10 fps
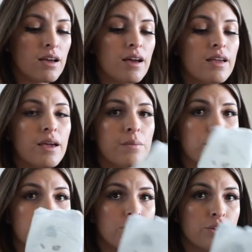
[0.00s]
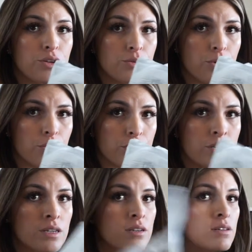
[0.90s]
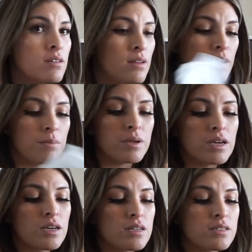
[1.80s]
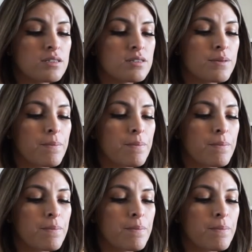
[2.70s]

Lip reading: I am bringing newborn because